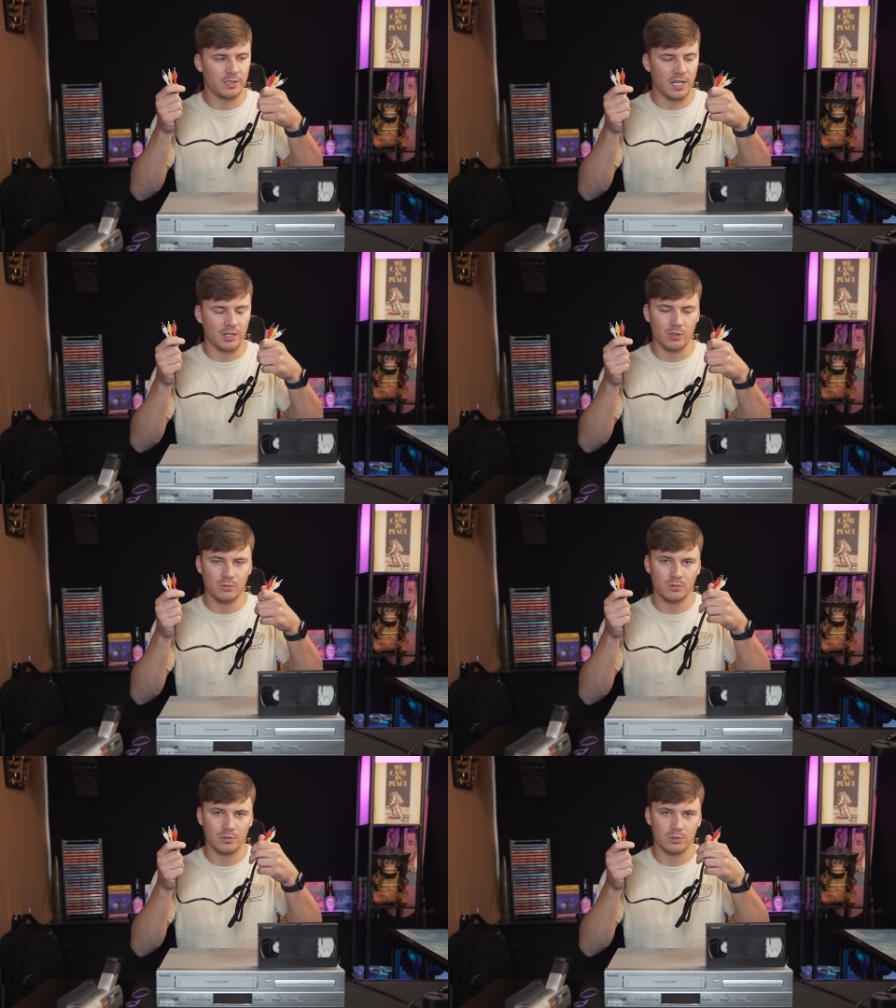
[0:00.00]

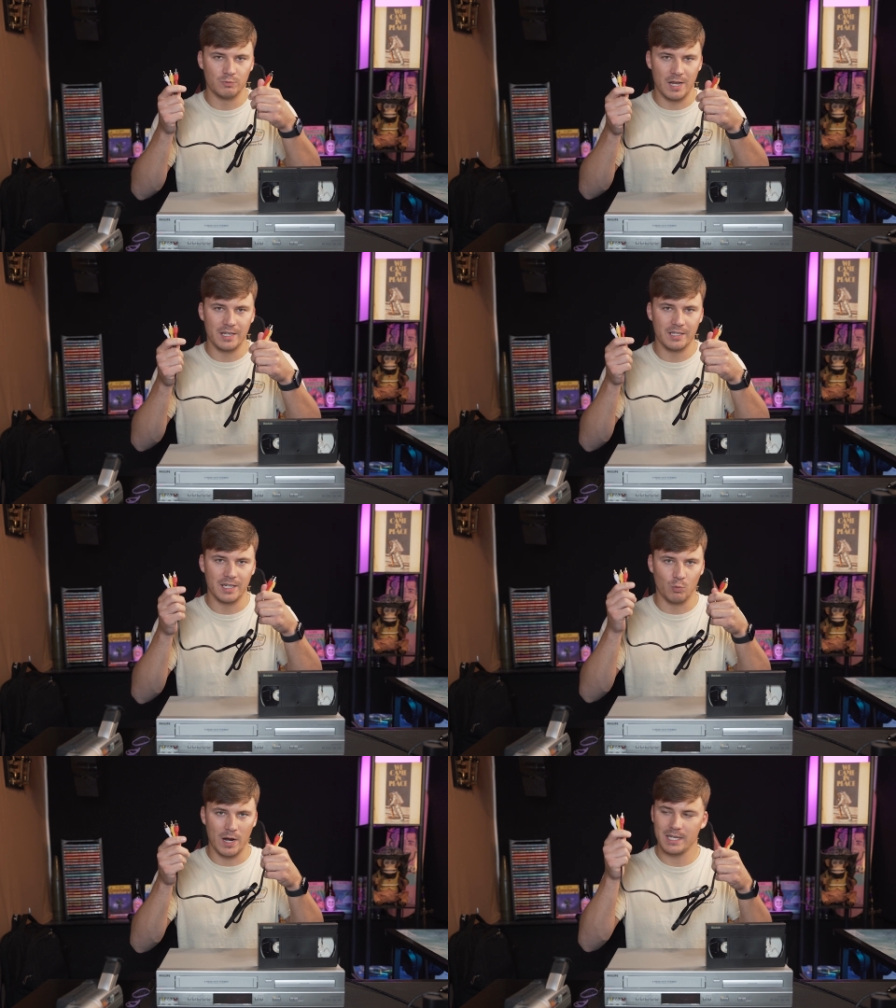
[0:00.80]
yellow, red,
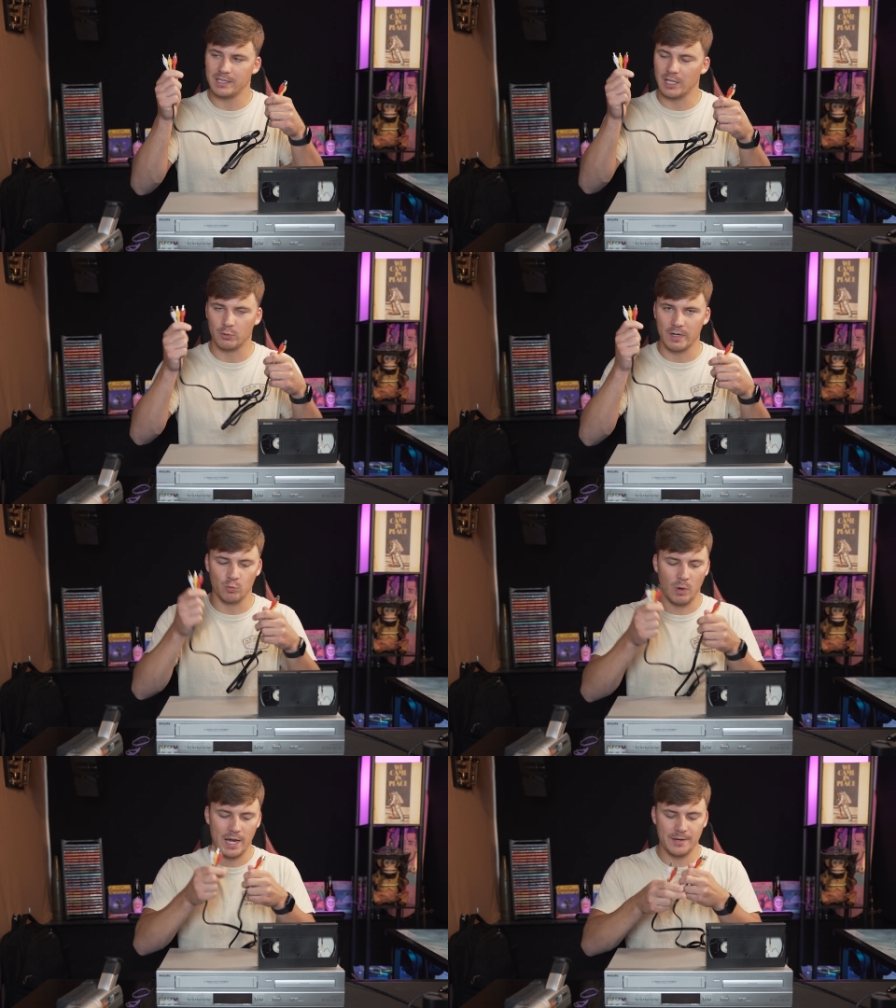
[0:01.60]
and white, yellow, red,
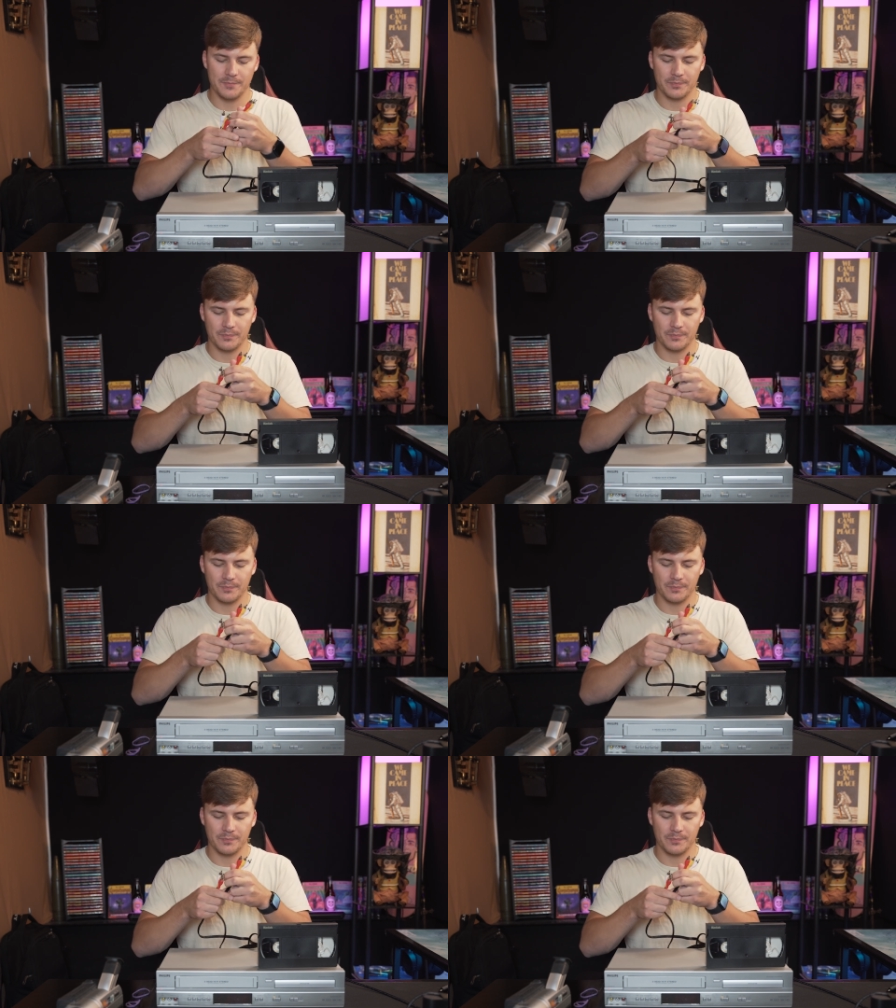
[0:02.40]
and white.